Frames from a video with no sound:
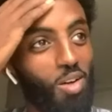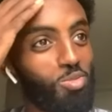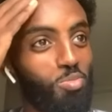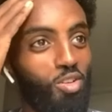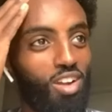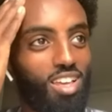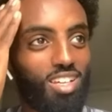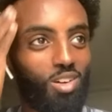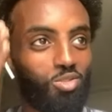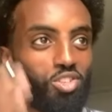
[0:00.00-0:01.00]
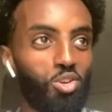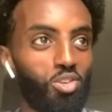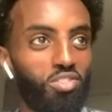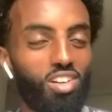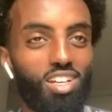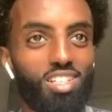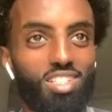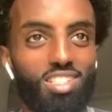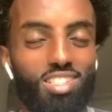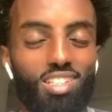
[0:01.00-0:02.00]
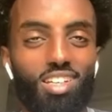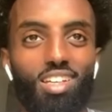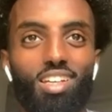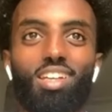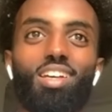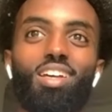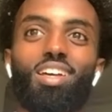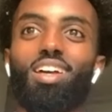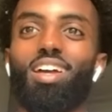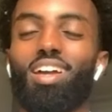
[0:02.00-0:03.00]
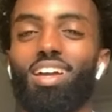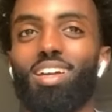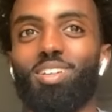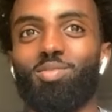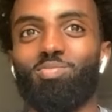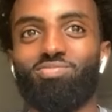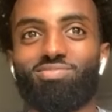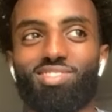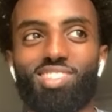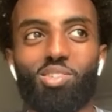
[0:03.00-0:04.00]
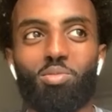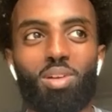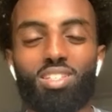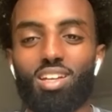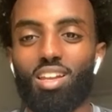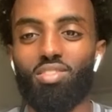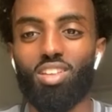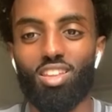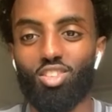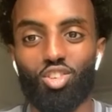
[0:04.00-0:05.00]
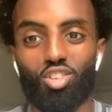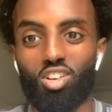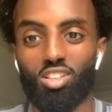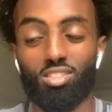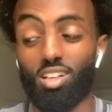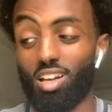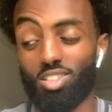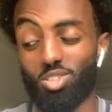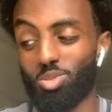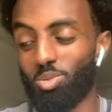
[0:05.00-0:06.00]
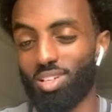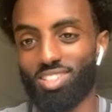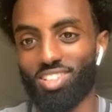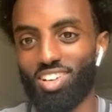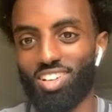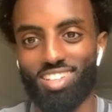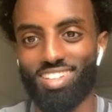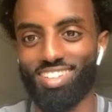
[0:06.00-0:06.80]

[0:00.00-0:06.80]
I was more or less out of school for ages. Um, we were basically living in the jungle. I swear to God.